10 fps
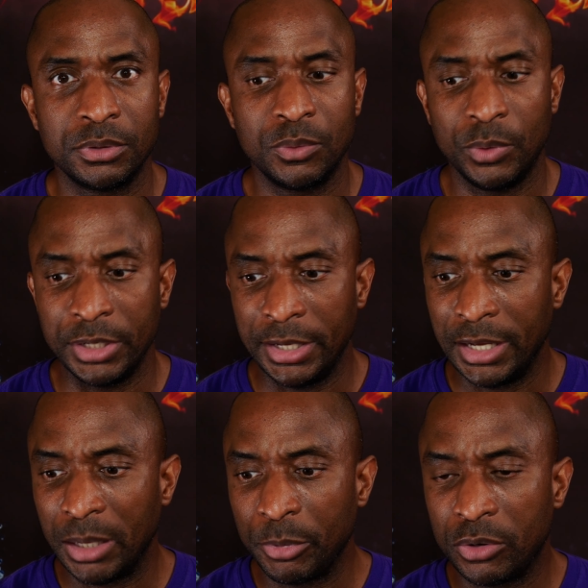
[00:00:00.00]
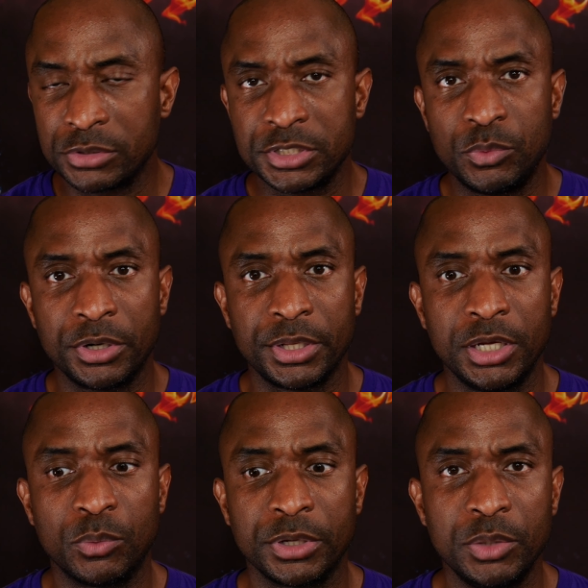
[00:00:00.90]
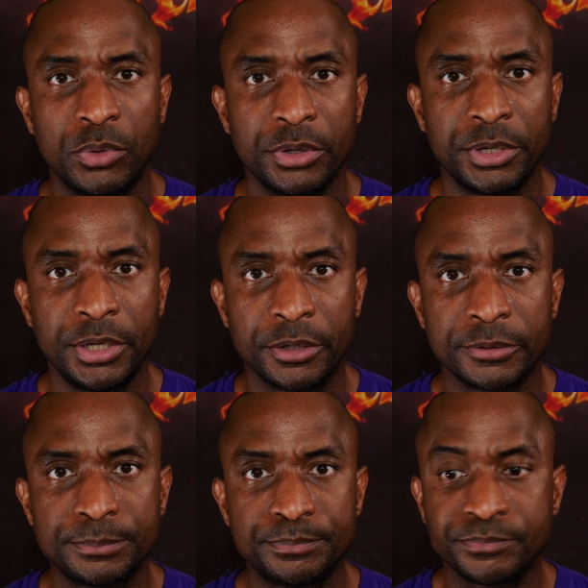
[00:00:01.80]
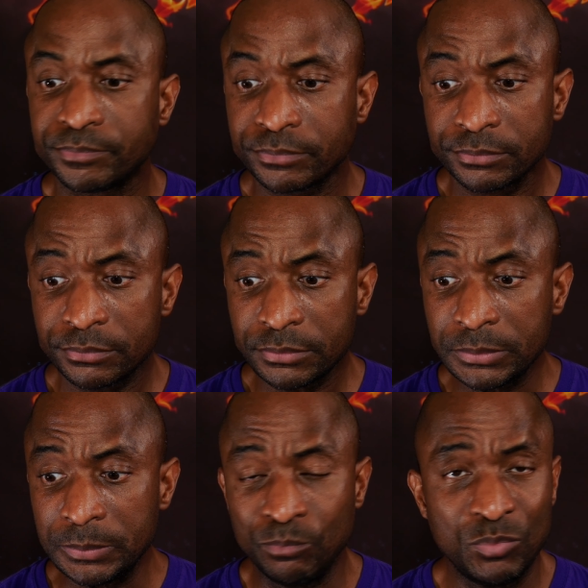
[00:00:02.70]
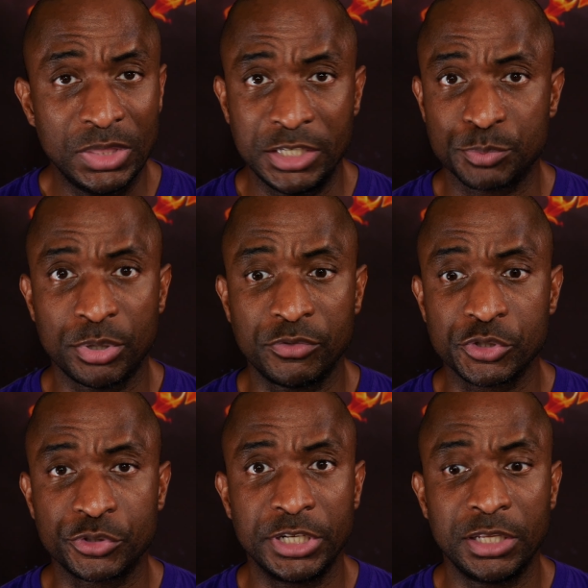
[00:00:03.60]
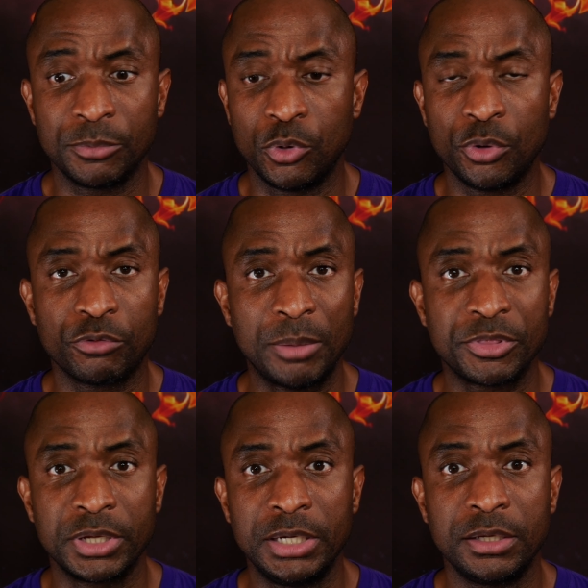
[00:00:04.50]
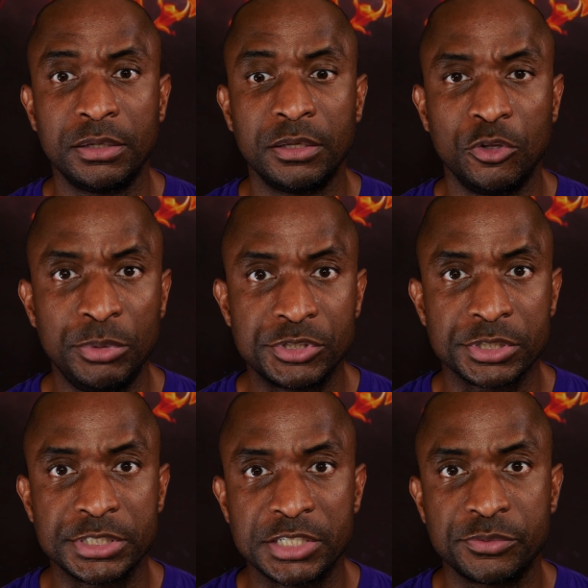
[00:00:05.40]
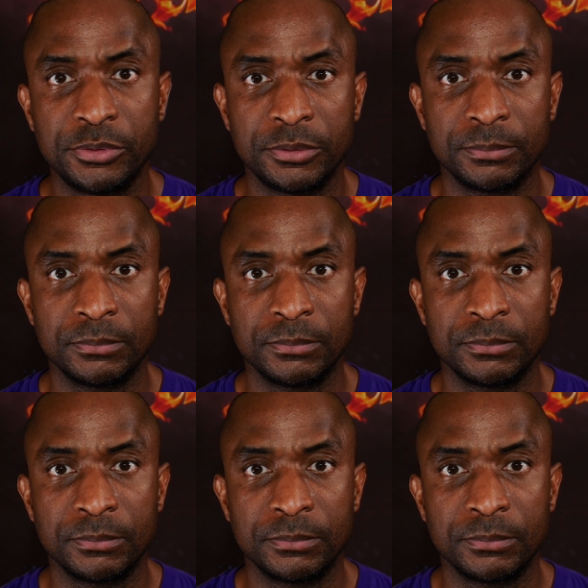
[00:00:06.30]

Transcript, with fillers: When Ahab, because he wanted to hear what he wanted to hear, that his prophets were telling him, go to Ramoth Gilead, you'll be successful.